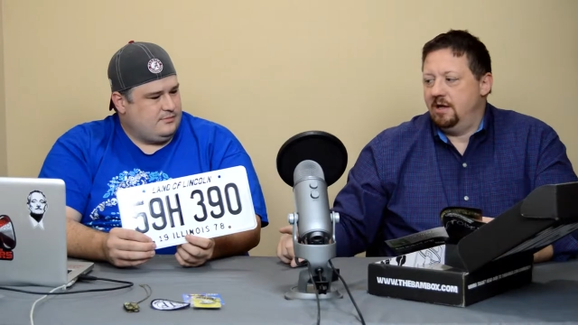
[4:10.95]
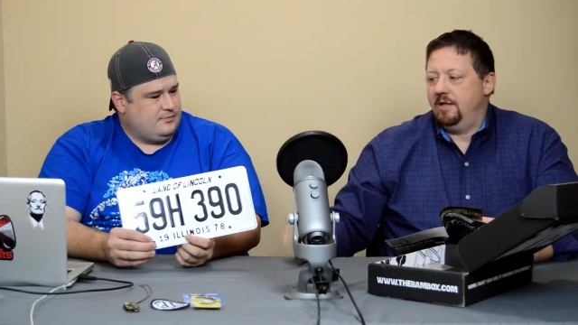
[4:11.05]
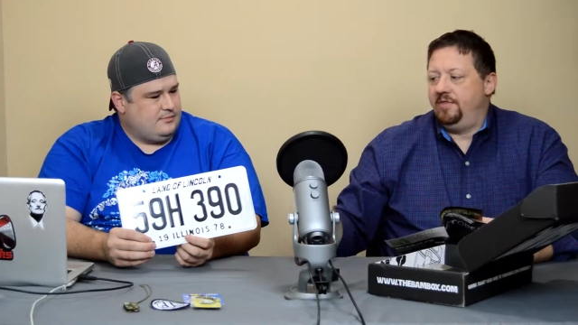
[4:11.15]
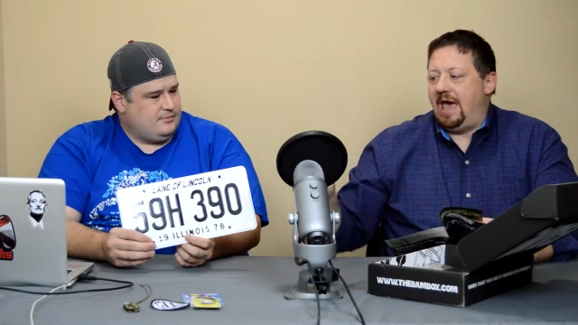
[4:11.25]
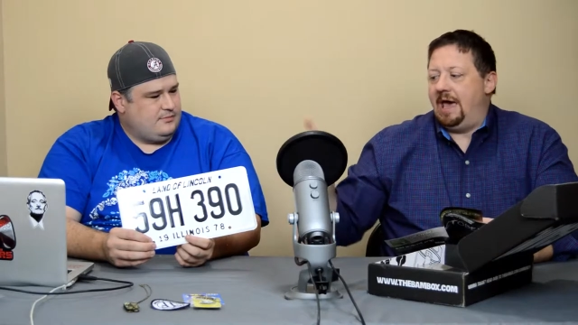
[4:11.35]

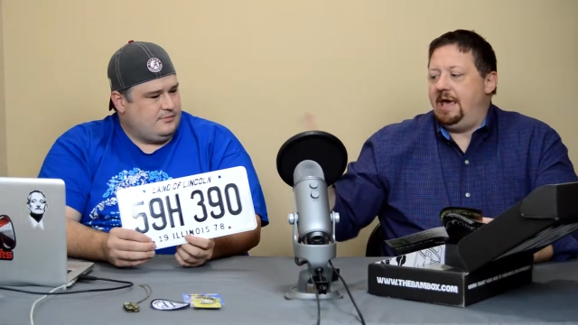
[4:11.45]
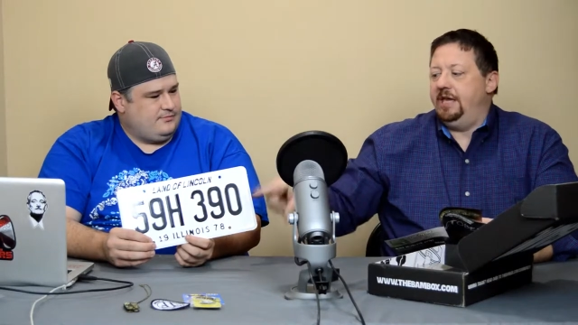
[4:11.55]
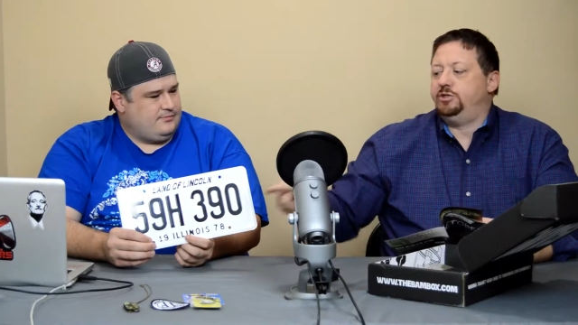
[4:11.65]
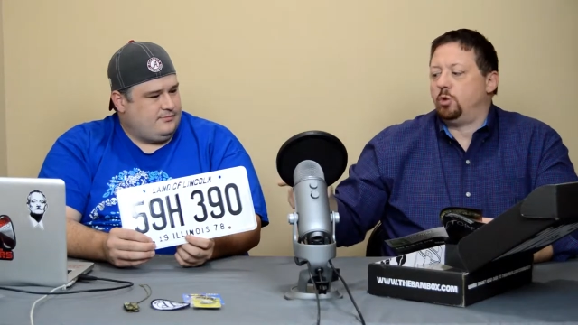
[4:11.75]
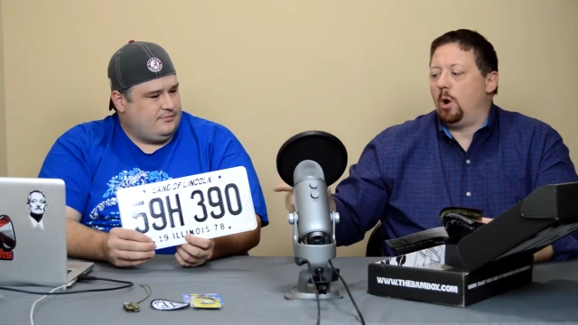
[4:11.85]
Speaker 1: that he
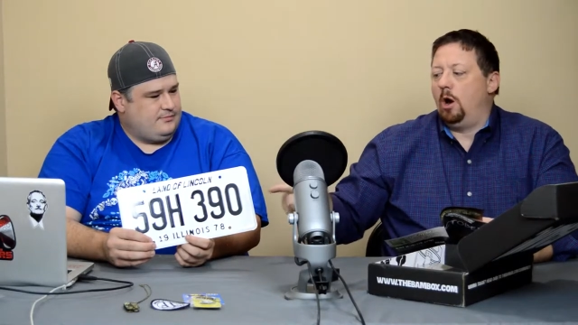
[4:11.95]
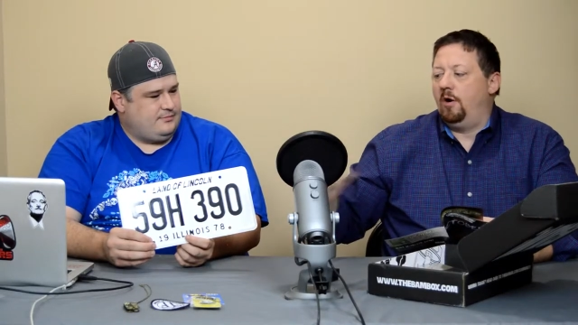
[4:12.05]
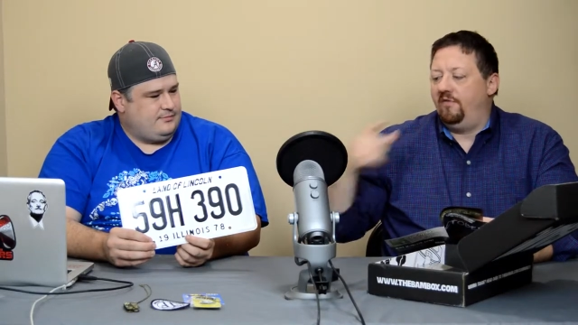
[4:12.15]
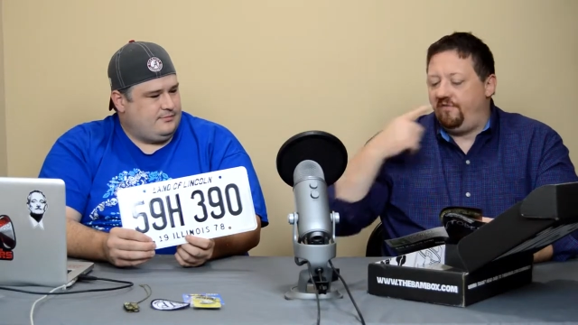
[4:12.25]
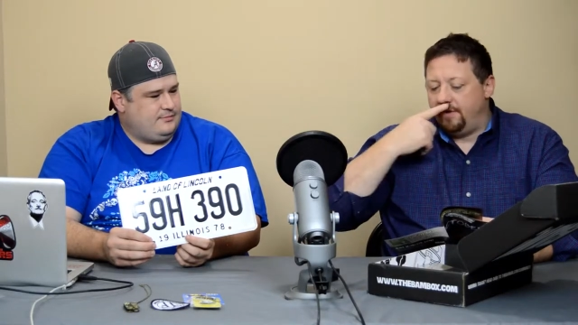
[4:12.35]

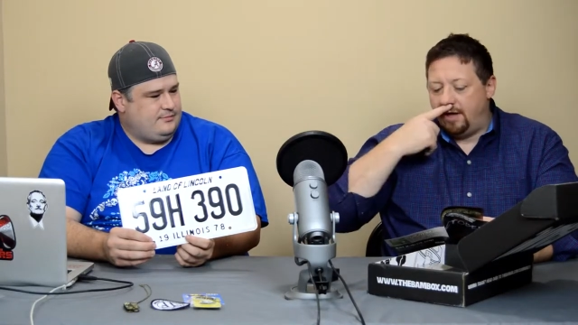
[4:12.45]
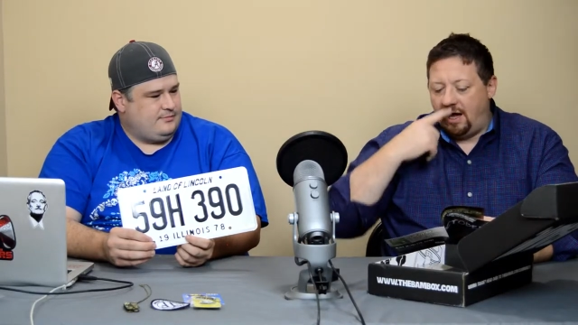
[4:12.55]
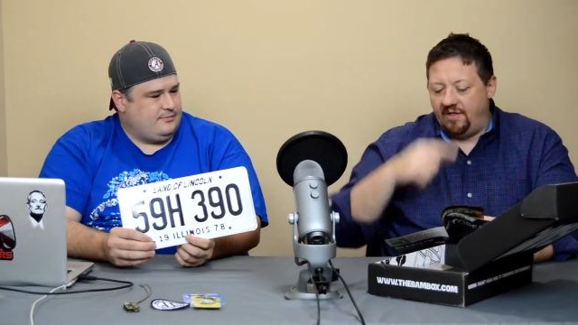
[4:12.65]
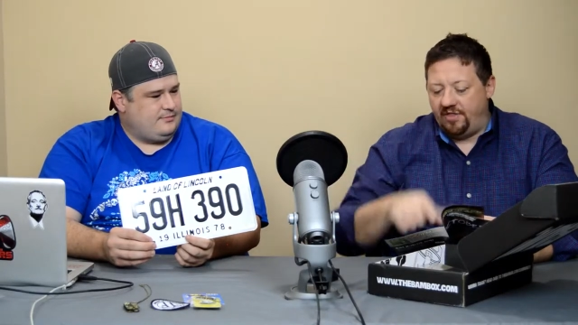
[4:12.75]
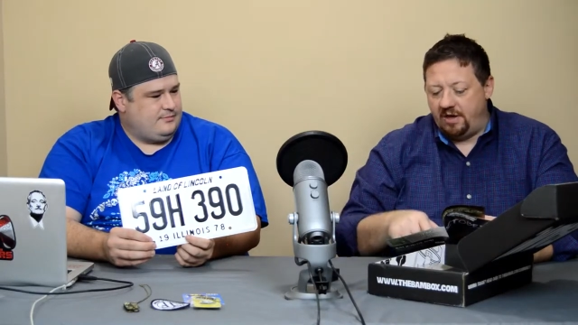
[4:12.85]
drove
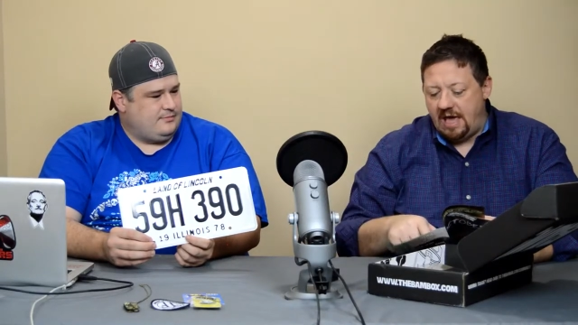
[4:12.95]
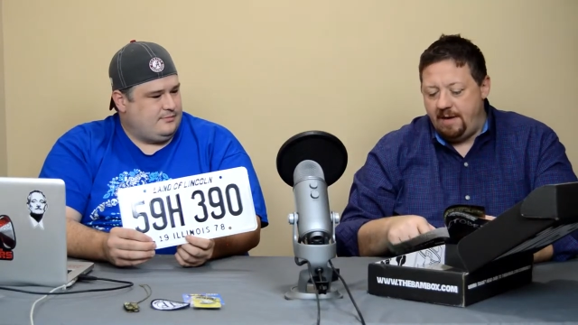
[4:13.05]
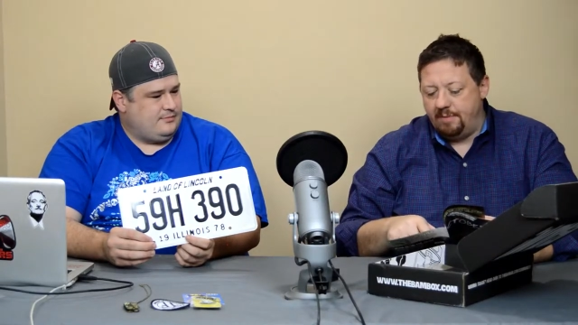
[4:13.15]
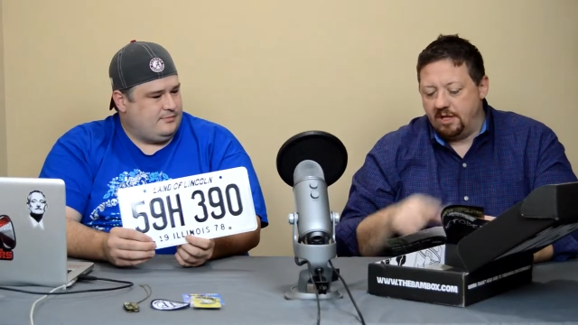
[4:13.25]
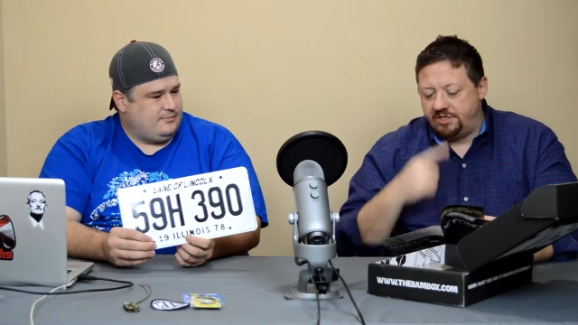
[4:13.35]
uh, the
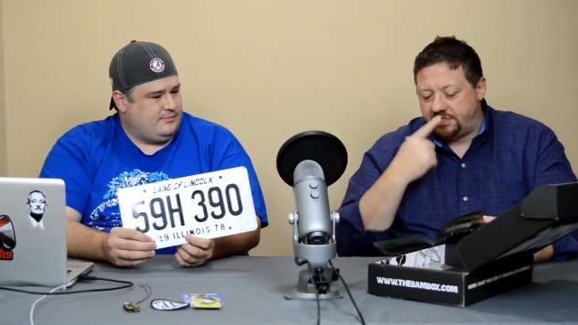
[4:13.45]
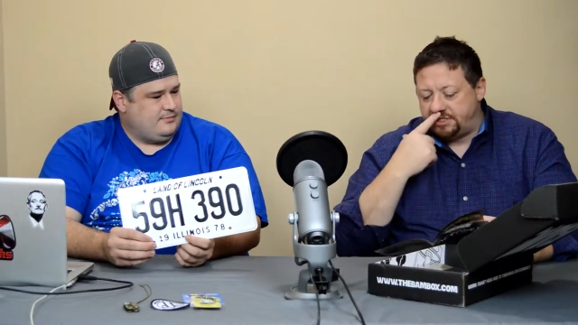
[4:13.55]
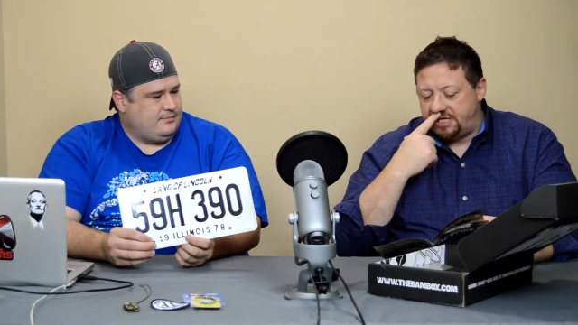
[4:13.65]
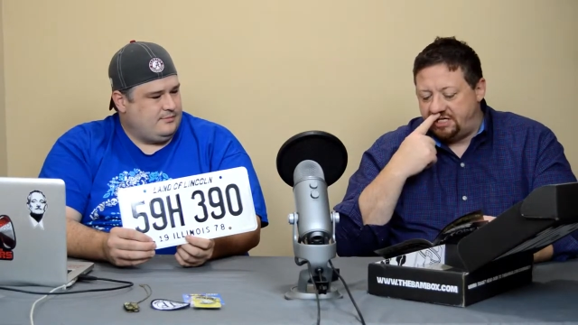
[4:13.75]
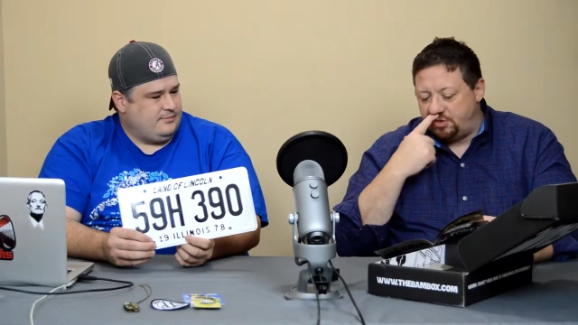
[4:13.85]
ambulance, the
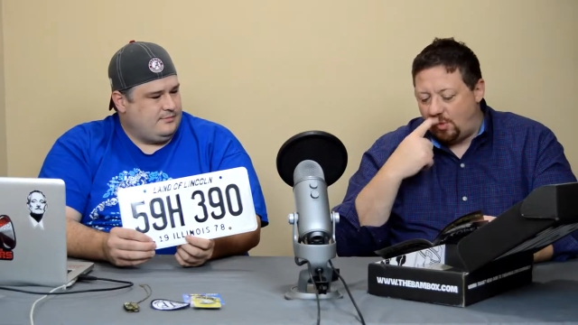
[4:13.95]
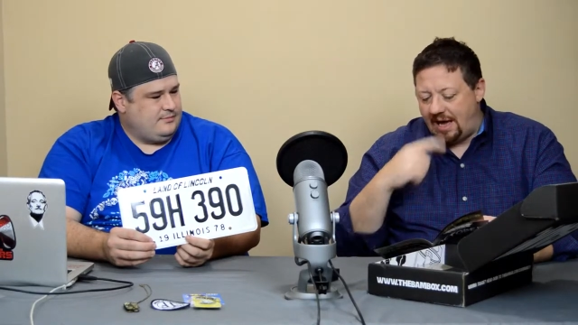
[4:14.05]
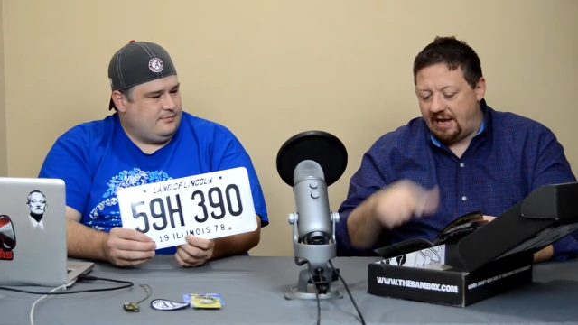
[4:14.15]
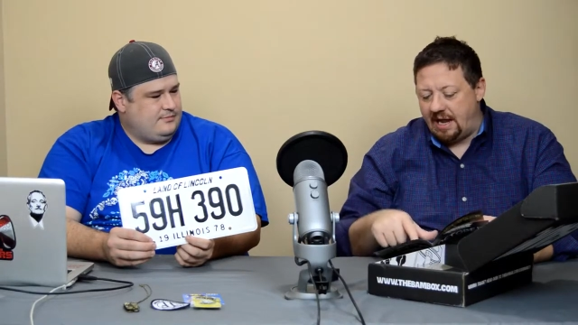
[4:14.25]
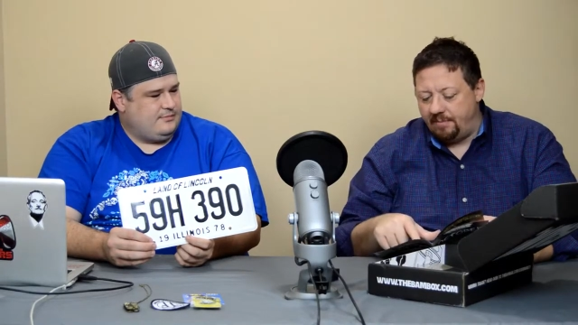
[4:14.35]
station
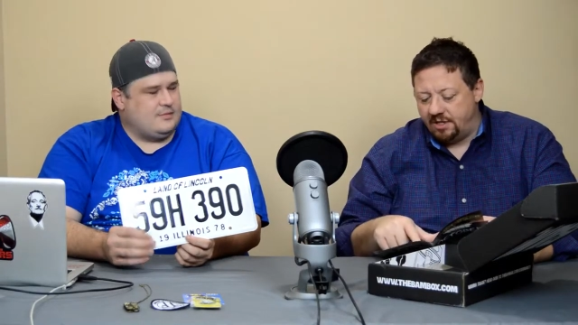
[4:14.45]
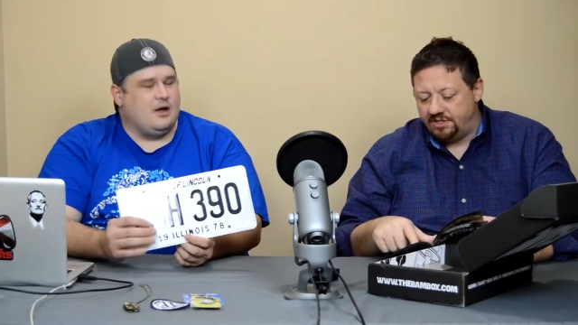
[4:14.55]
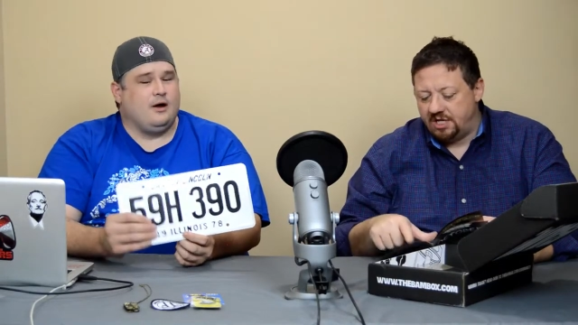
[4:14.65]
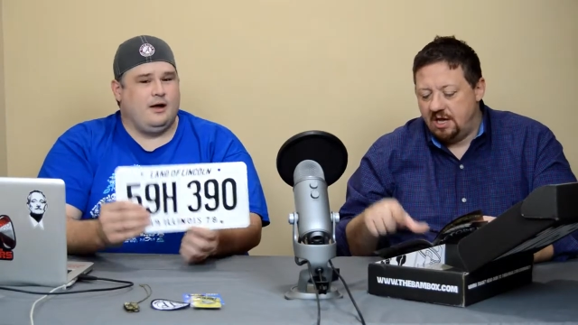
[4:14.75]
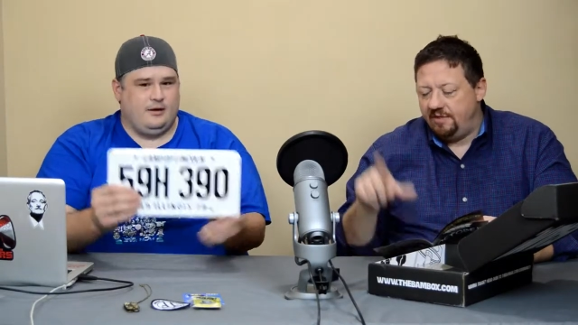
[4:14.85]
wagon ambulance okay.